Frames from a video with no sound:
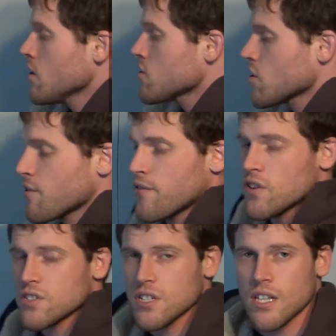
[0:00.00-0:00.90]
So the
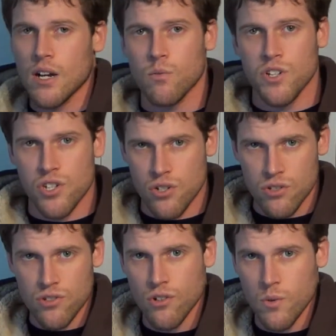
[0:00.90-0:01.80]
first thing that we should
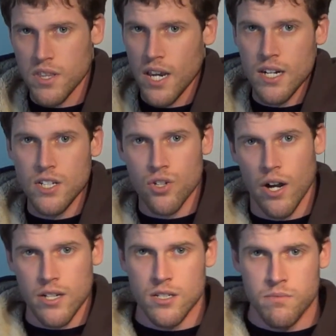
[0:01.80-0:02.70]
do with any
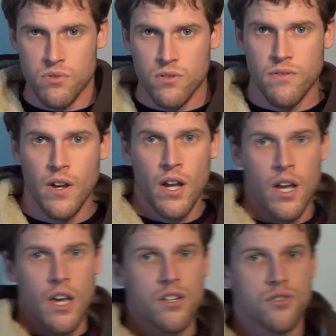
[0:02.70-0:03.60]
triangle proof
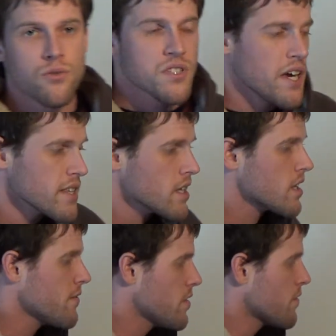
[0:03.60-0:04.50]
is you take the given